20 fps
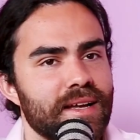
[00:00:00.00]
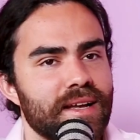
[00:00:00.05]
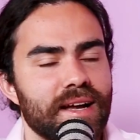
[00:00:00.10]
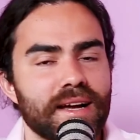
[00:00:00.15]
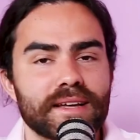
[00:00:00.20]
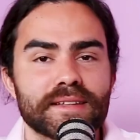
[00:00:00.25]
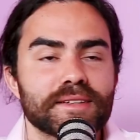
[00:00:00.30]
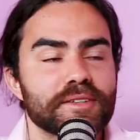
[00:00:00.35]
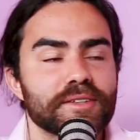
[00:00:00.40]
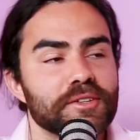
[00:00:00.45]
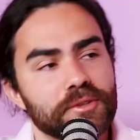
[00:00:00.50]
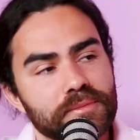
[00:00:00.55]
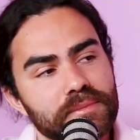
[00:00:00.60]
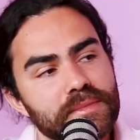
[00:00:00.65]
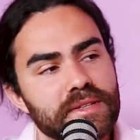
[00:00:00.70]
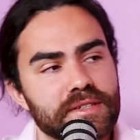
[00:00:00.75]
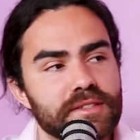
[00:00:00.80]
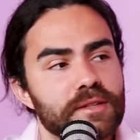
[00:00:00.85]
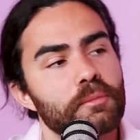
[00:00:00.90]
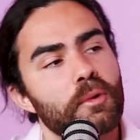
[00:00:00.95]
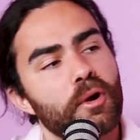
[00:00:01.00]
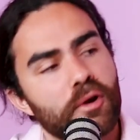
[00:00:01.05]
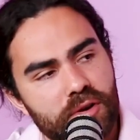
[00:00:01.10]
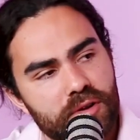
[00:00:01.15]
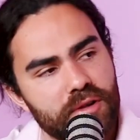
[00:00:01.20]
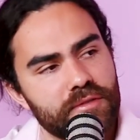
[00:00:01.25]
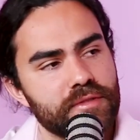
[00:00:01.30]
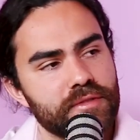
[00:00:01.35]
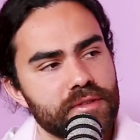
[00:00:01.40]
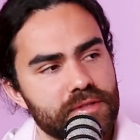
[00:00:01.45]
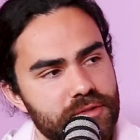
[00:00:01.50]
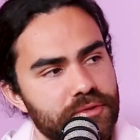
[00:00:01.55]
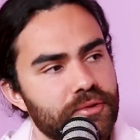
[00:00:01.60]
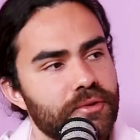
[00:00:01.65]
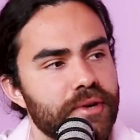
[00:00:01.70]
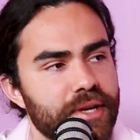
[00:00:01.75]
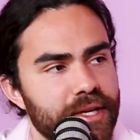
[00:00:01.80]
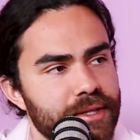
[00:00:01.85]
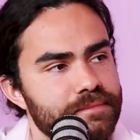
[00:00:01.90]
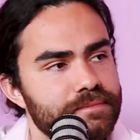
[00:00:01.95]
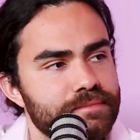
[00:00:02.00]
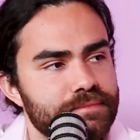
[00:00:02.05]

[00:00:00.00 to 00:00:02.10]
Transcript: I think you missed the moral of the story.